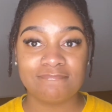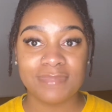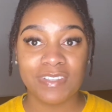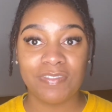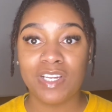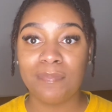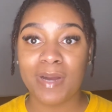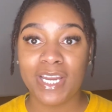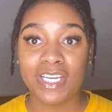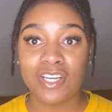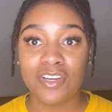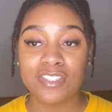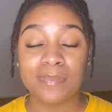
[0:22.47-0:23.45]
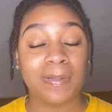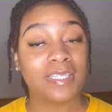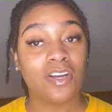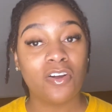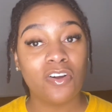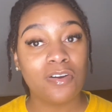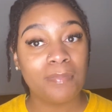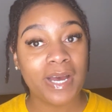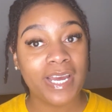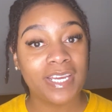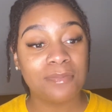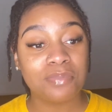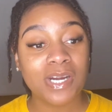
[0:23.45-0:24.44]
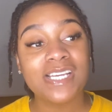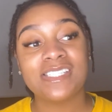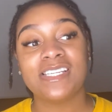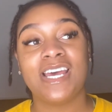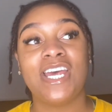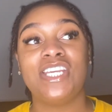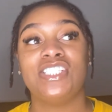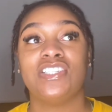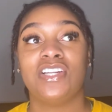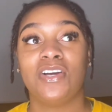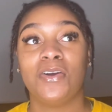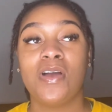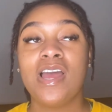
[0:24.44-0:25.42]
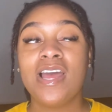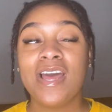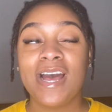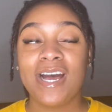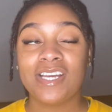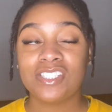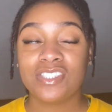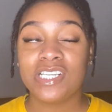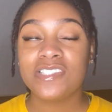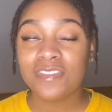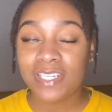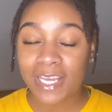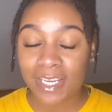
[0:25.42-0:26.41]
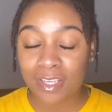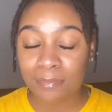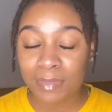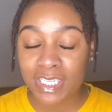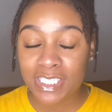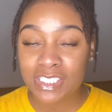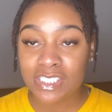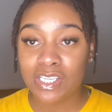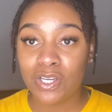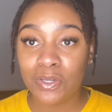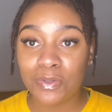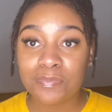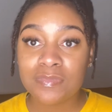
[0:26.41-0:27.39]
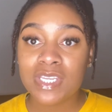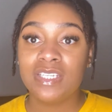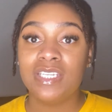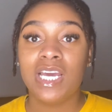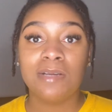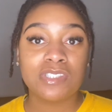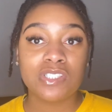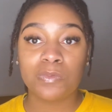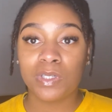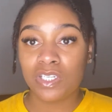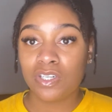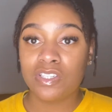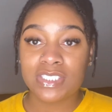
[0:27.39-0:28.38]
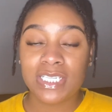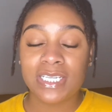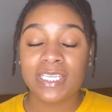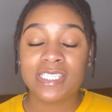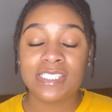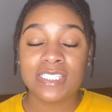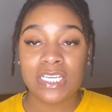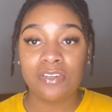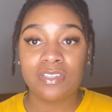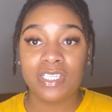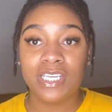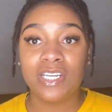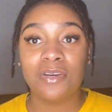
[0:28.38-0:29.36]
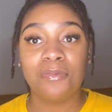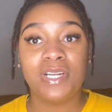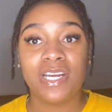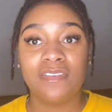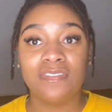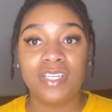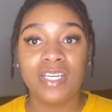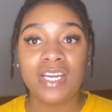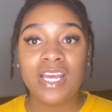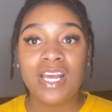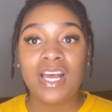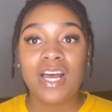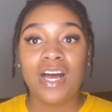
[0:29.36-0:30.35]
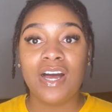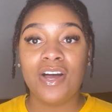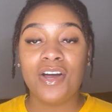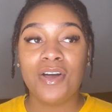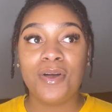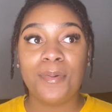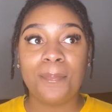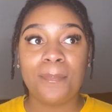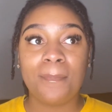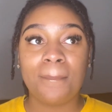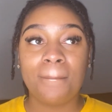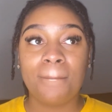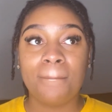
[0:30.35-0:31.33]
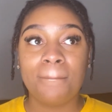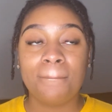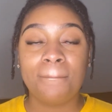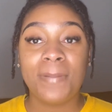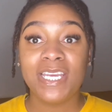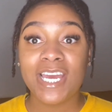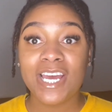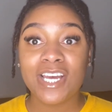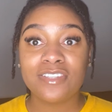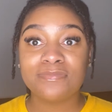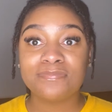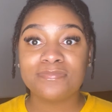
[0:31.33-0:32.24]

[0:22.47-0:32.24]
If anybody knows about the home buying process, you know how stressful that can be. So now I'm just working on trying to get settled in or whatever. But yeah,